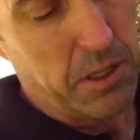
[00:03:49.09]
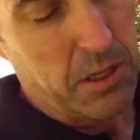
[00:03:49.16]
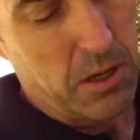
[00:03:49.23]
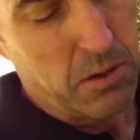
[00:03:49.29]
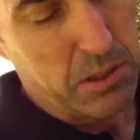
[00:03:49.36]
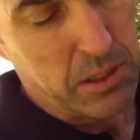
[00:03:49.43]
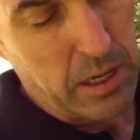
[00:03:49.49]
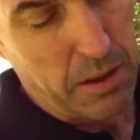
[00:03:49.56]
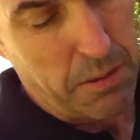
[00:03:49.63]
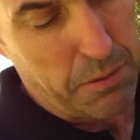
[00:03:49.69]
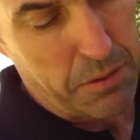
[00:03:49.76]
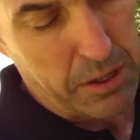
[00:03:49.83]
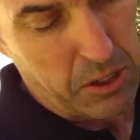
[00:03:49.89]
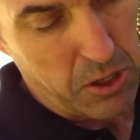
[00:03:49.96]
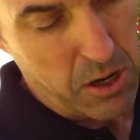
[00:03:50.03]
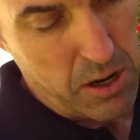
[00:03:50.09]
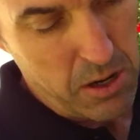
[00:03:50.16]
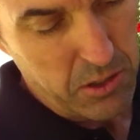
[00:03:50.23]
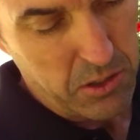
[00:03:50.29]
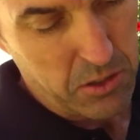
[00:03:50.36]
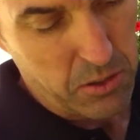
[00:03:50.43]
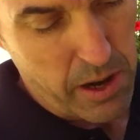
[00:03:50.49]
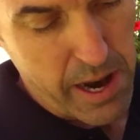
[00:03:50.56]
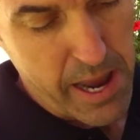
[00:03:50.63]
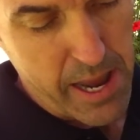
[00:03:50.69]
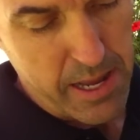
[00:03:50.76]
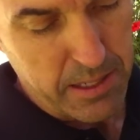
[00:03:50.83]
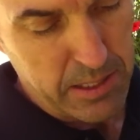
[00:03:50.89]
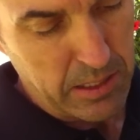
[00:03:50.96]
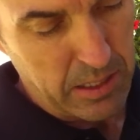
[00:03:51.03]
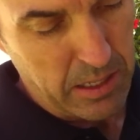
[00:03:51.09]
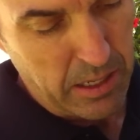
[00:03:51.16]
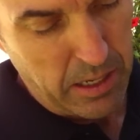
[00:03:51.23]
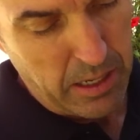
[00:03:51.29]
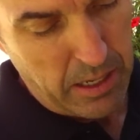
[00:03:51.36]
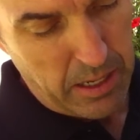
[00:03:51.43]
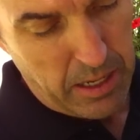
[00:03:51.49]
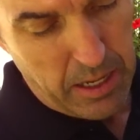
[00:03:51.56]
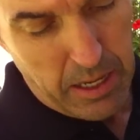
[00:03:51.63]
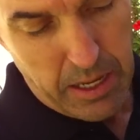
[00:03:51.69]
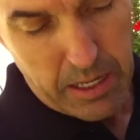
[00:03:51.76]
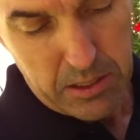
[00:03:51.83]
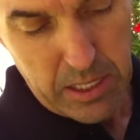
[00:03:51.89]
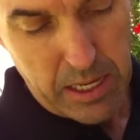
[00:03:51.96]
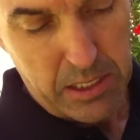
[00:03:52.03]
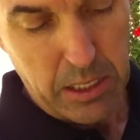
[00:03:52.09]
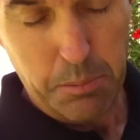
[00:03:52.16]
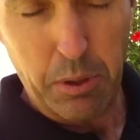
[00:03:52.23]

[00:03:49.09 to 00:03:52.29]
video. It's got thicker strands. It takes